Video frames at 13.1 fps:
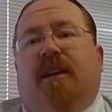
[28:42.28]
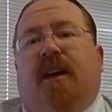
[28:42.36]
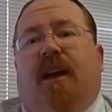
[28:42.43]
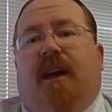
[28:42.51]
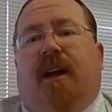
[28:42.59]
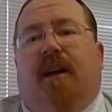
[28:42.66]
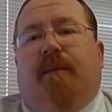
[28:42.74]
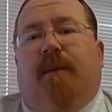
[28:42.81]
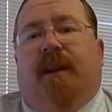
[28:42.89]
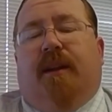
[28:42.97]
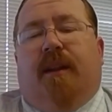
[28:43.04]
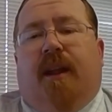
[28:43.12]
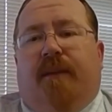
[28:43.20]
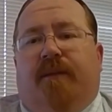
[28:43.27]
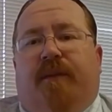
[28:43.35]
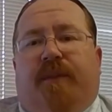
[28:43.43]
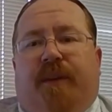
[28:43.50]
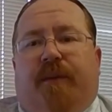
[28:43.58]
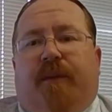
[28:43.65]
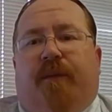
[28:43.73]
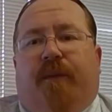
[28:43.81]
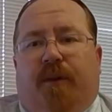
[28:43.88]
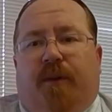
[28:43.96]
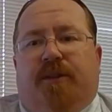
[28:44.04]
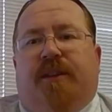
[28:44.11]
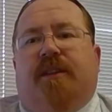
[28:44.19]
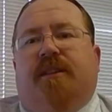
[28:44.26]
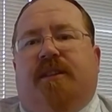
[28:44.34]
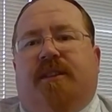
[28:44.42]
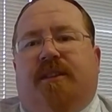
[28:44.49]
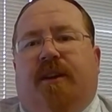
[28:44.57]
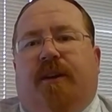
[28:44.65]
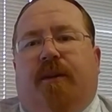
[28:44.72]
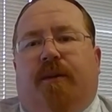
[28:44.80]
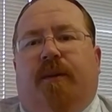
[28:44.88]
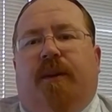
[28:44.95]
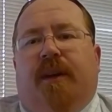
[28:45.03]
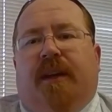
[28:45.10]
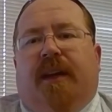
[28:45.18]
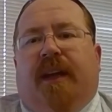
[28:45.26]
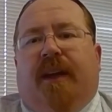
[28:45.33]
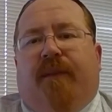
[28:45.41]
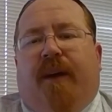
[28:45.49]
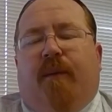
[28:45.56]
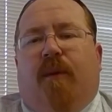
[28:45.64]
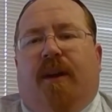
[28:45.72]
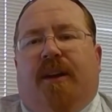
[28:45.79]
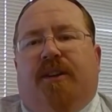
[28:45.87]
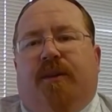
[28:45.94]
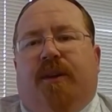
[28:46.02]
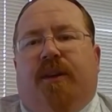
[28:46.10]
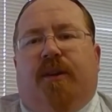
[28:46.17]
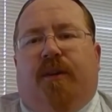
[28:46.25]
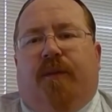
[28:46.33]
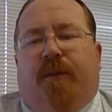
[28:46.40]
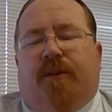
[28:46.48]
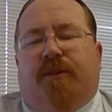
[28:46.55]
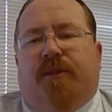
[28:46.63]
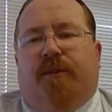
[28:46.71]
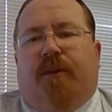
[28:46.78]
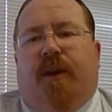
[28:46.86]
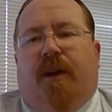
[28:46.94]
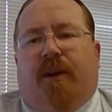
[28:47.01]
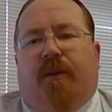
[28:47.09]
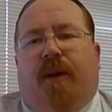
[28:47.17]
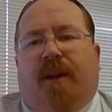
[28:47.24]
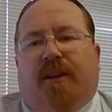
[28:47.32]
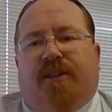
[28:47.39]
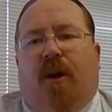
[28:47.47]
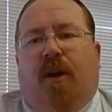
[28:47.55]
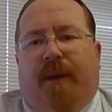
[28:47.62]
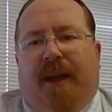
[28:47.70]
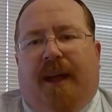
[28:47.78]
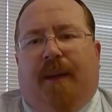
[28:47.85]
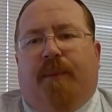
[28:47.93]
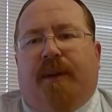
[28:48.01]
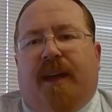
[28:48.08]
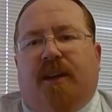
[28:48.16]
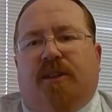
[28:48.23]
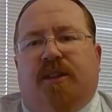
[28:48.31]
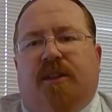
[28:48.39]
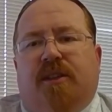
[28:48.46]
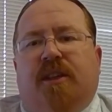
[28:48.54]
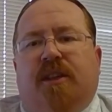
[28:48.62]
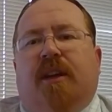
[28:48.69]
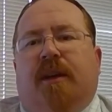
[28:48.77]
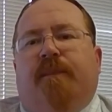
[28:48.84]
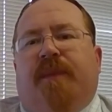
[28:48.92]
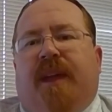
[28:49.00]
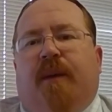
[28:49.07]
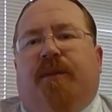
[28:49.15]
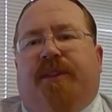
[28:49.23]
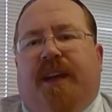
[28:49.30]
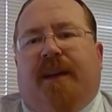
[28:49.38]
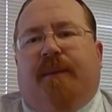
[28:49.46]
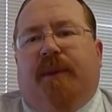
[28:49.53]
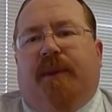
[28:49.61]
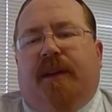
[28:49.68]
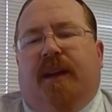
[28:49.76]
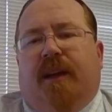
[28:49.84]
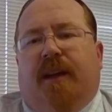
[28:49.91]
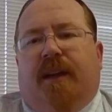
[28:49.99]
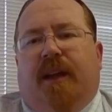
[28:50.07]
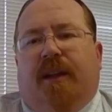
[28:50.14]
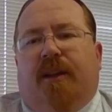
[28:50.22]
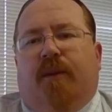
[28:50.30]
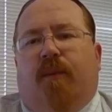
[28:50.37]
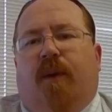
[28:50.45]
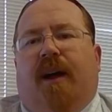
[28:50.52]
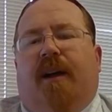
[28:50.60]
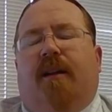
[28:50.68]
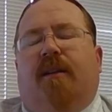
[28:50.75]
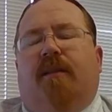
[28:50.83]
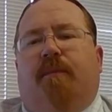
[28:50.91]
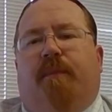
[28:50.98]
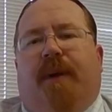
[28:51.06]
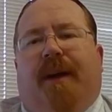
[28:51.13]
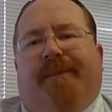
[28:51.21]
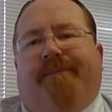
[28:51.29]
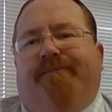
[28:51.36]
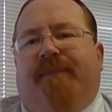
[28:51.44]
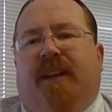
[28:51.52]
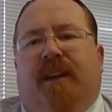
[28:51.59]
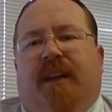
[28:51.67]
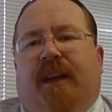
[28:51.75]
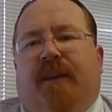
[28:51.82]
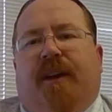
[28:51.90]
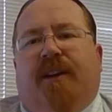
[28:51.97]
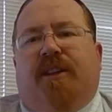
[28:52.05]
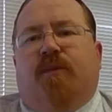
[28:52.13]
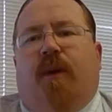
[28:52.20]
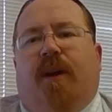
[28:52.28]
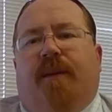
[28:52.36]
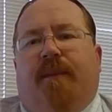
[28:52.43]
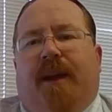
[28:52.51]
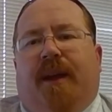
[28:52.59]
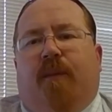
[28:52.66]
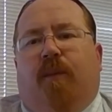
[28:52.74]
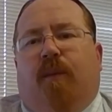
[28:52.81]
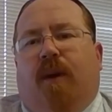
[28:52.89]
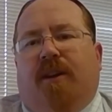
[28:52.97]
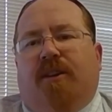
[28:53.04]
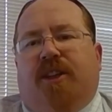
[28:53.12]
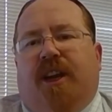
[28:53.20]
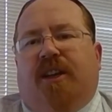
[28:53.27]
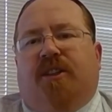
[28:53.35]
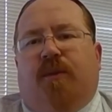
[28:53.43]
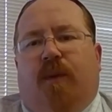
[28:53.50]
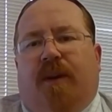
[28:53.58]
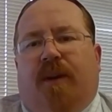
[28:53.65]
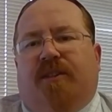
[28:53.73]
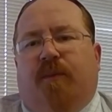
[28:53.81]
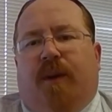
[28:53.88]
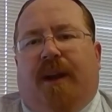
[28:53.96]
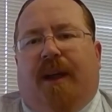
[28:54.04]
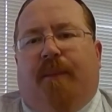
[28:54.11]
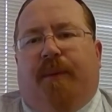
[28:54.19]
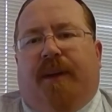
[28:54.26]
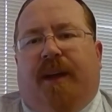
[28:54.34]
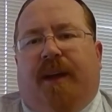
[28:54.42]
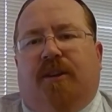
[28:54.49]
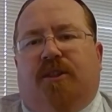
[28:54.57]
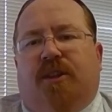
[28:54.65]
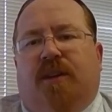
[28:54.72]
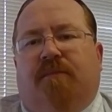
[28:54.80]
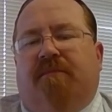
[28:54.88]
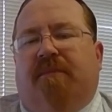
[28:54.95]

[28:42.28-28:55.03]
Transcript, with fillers: um, and a lot of different versions. So if I want to do it universal across all my applications, it will take me a, a little while, but if I just want to make one change to one one application,